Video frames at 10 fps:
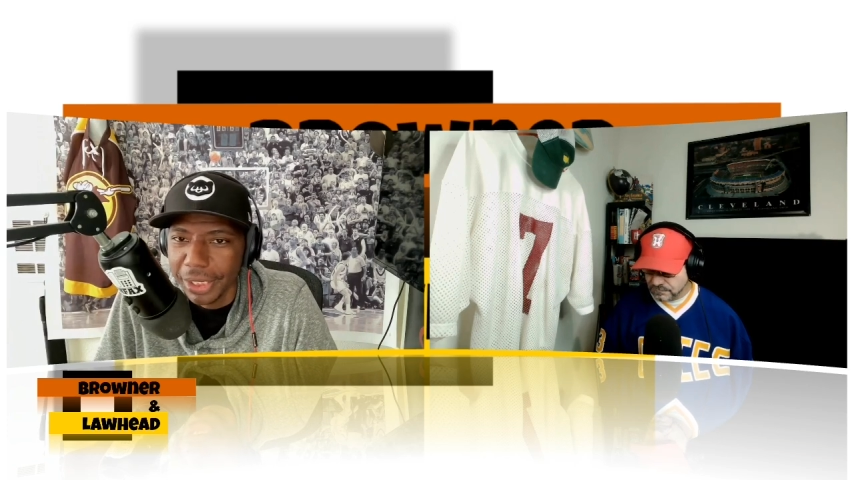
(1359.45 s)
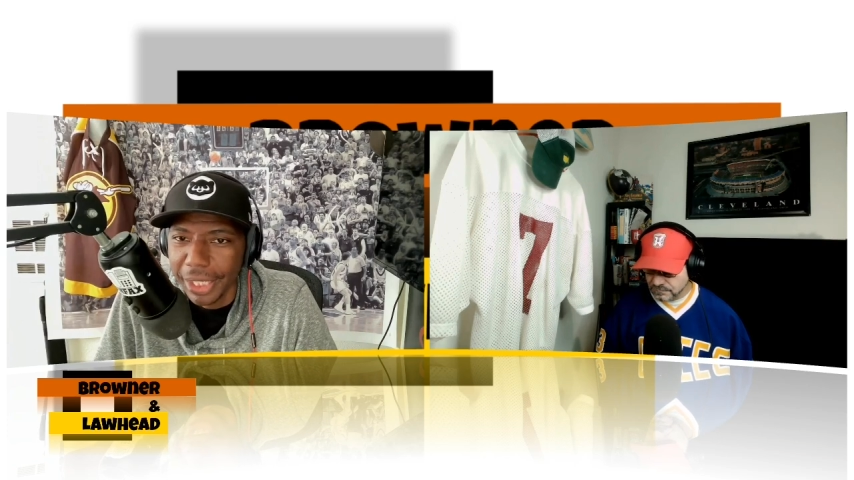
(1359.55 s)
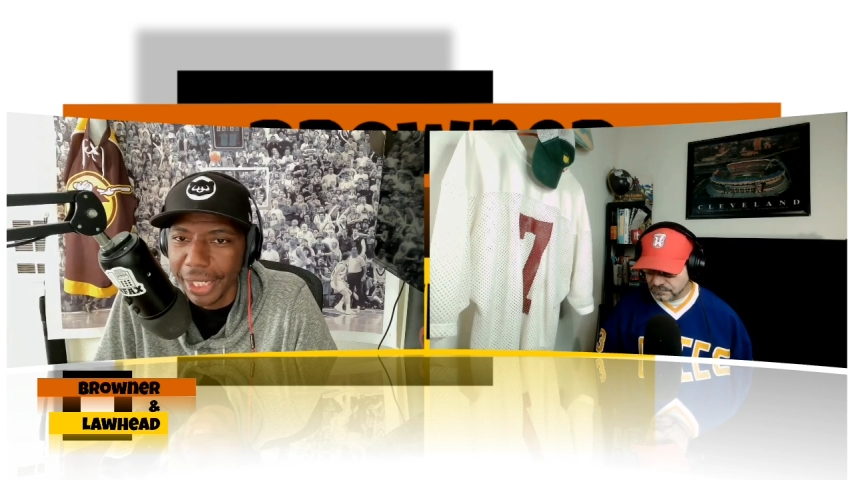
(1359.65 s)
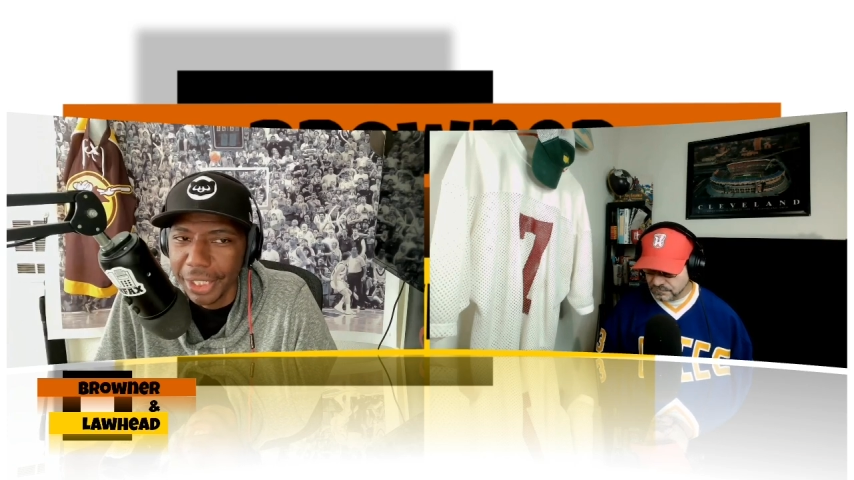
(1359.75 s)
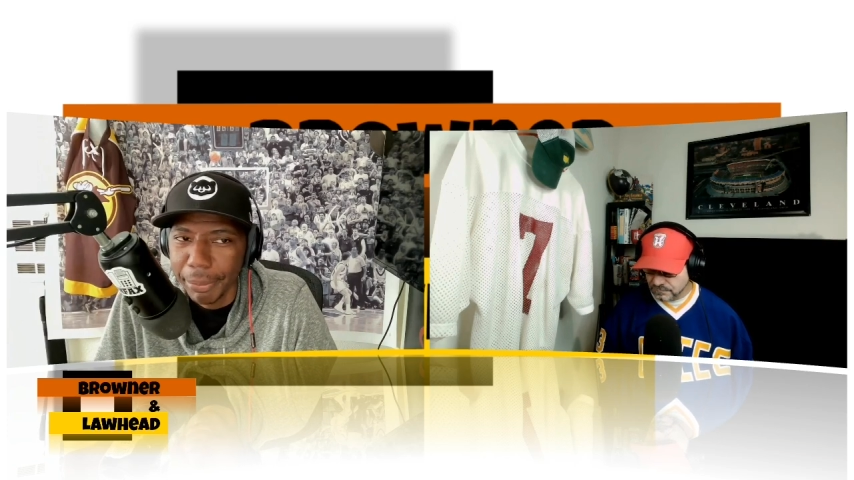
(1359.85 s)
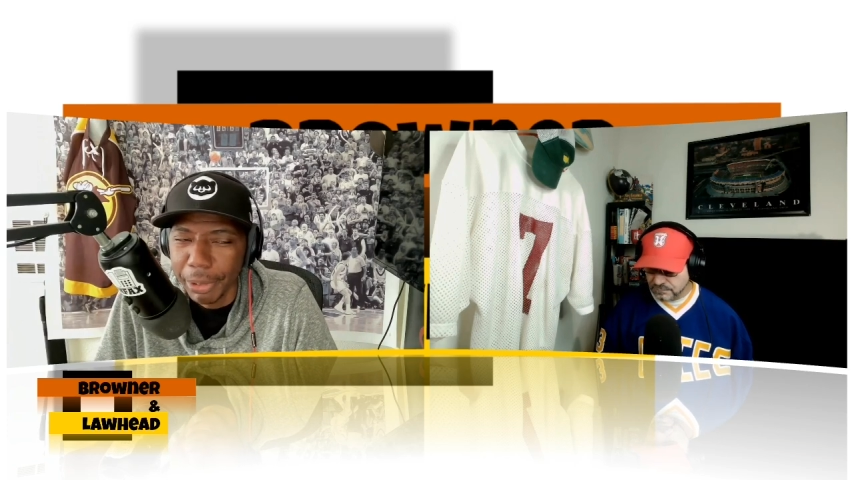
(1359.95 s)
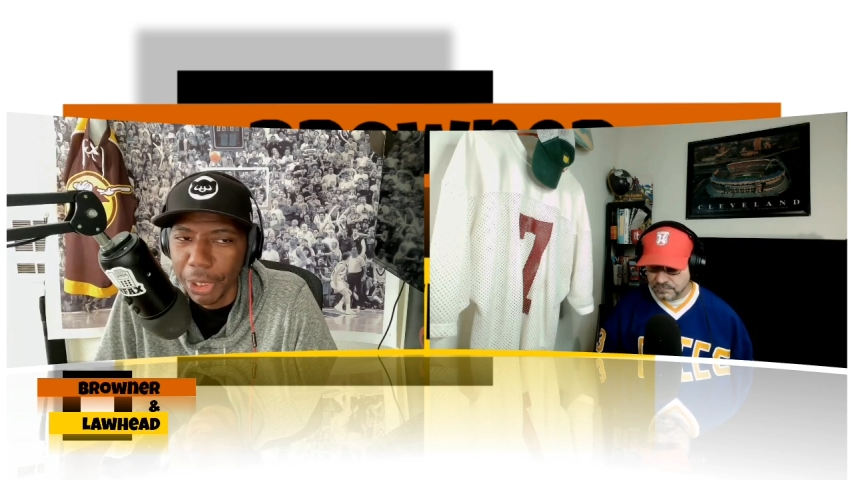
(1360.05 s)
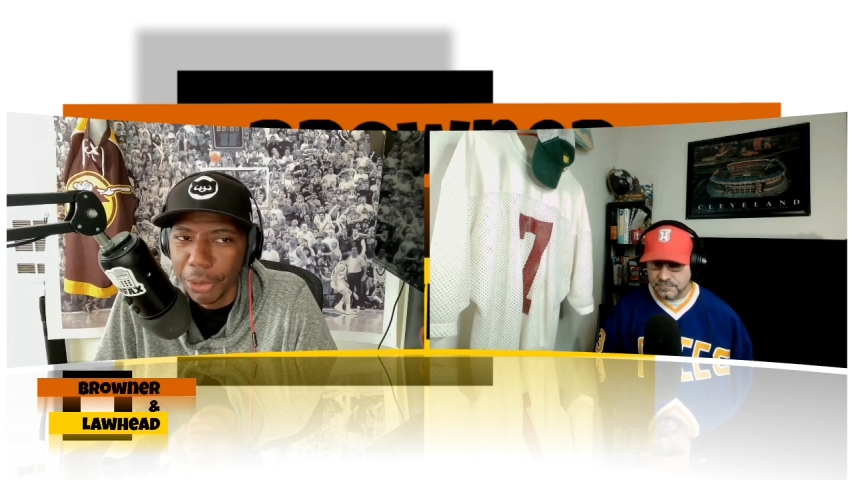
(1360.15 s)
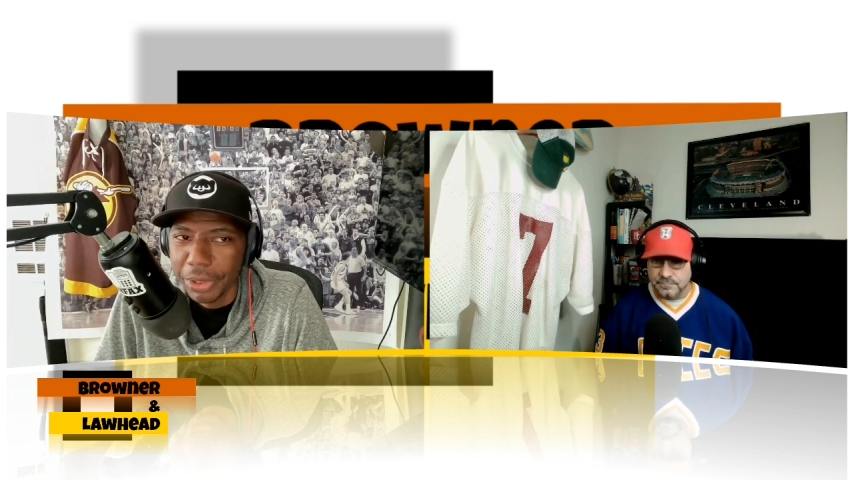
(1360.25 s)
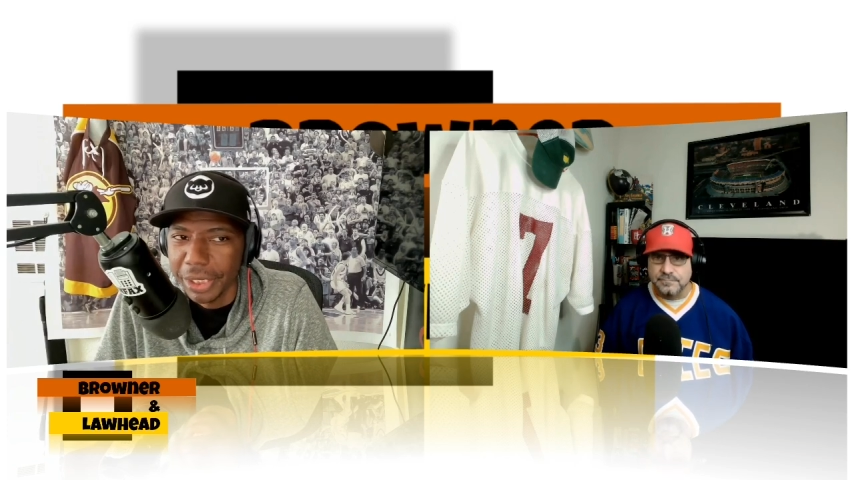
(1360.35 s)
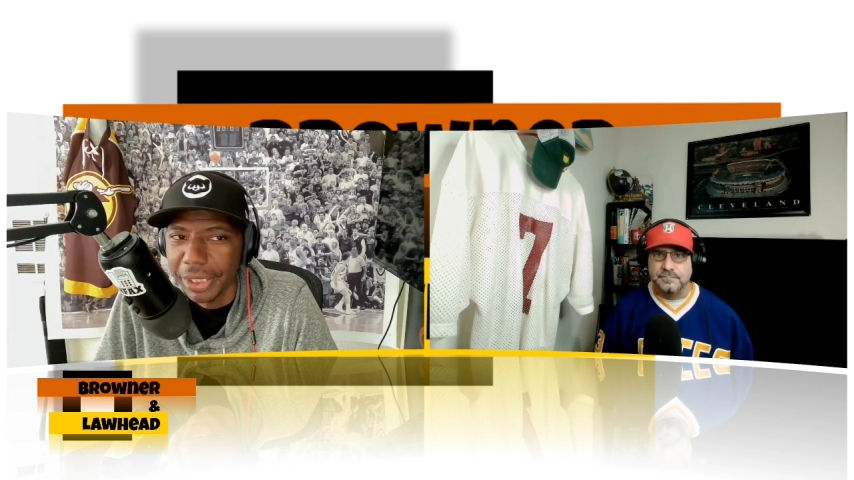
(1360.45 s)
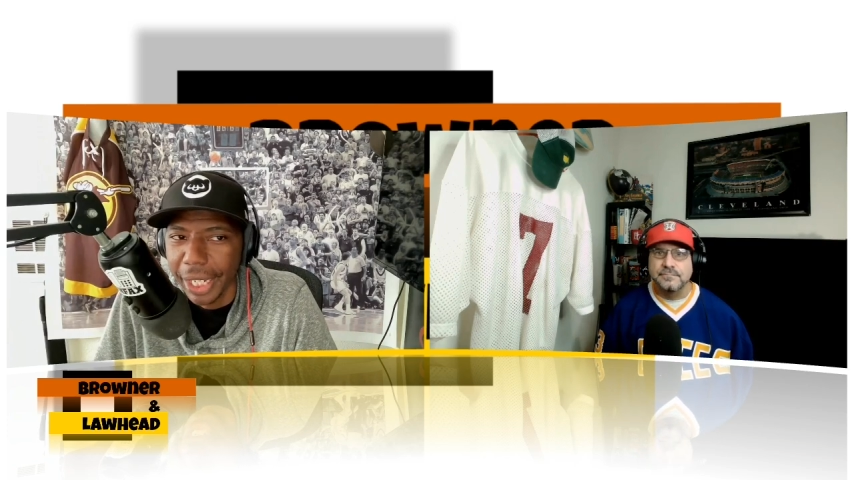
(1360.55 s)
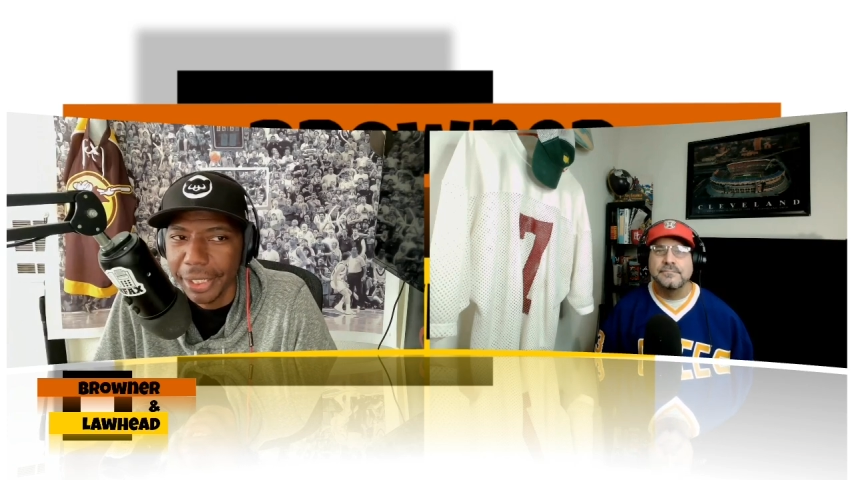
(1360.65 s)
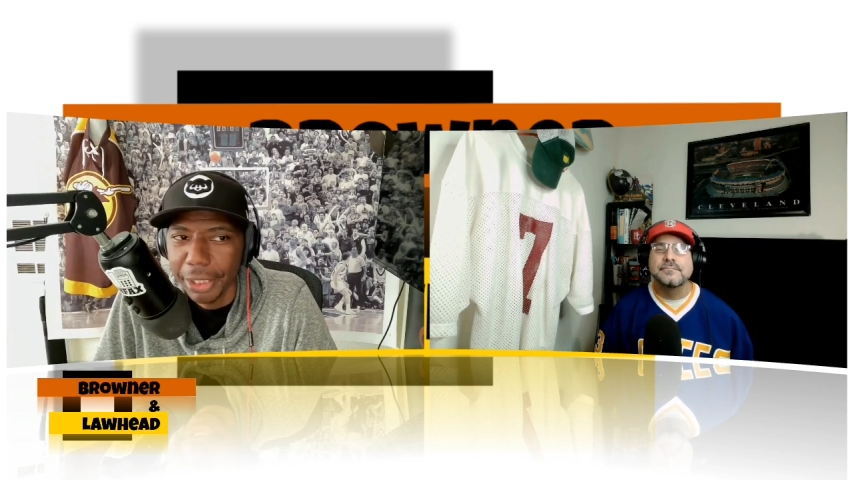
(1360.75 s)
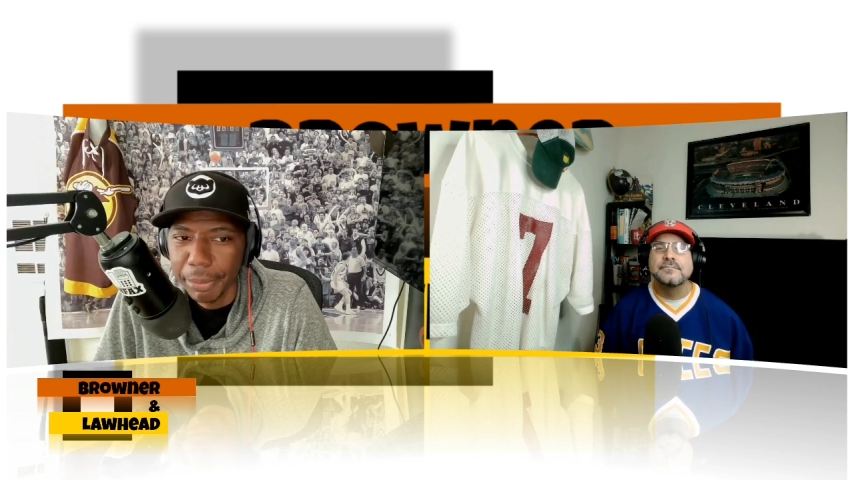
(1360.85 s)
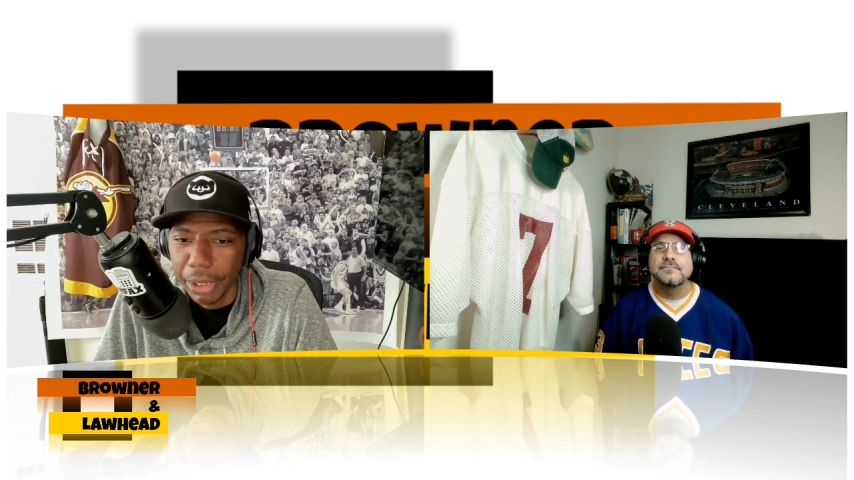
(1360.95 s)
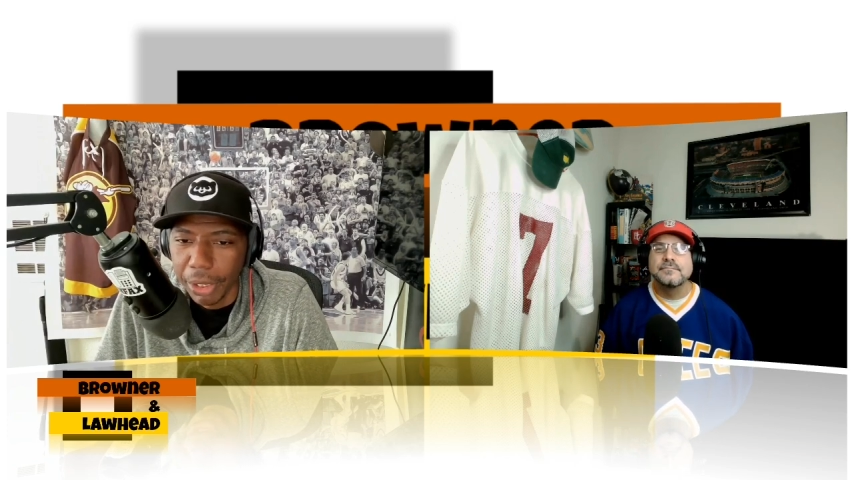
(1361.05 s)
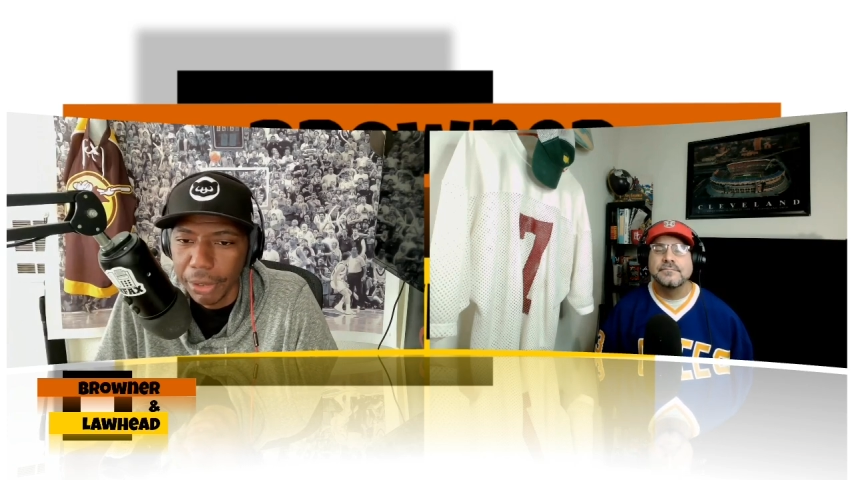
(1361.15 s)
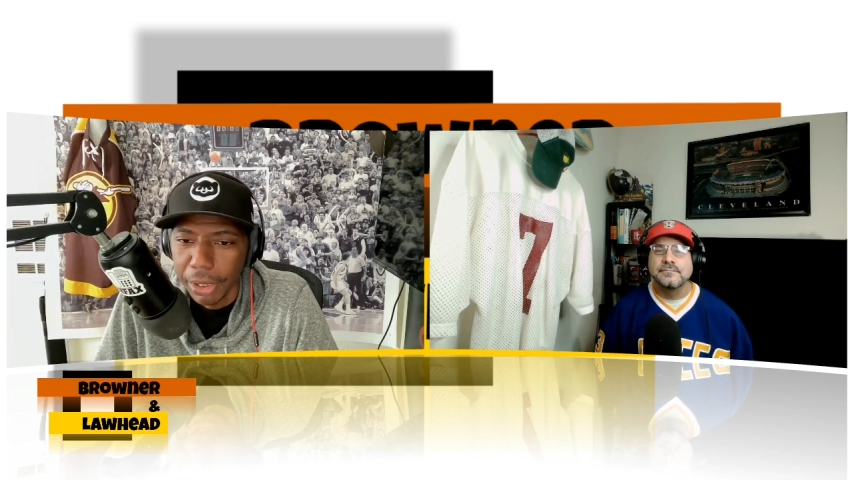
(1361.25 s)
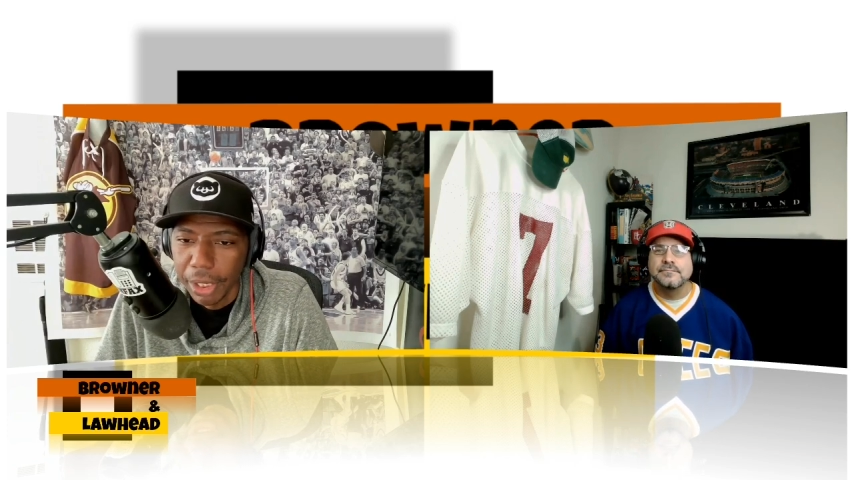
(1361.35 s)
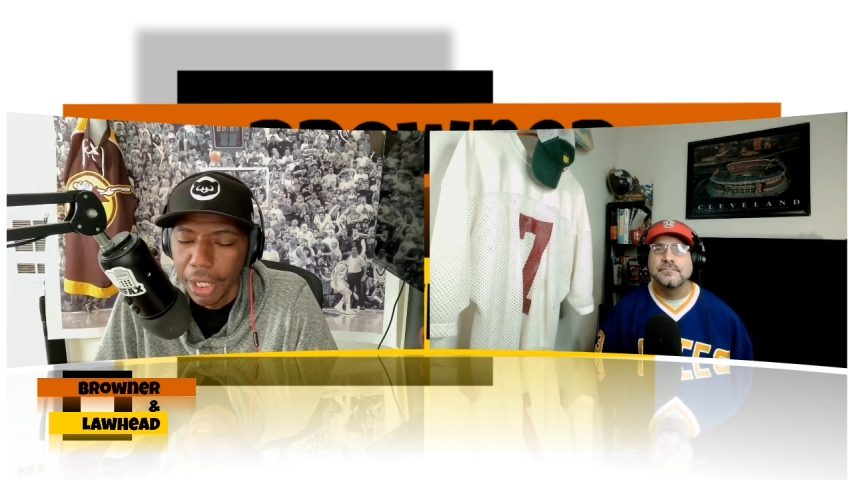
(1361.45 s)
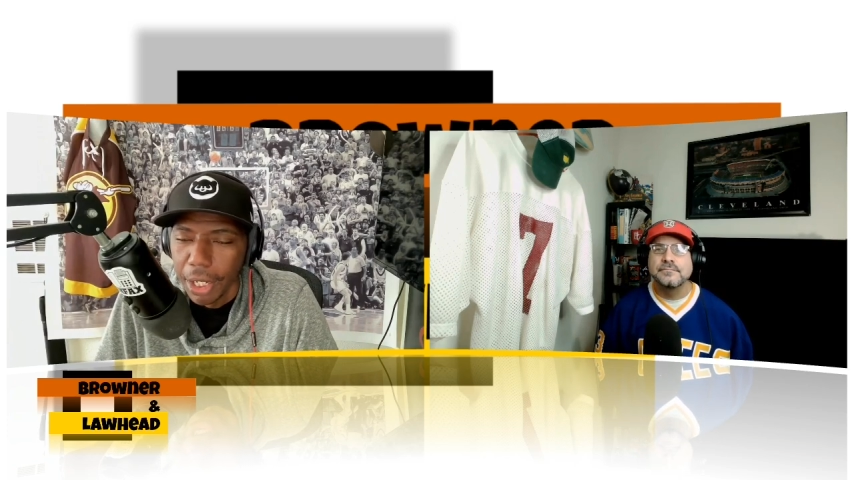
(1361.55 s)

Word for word: Cincinnati doesn't belong, mm-hmm. Cincinnati doesn't belong?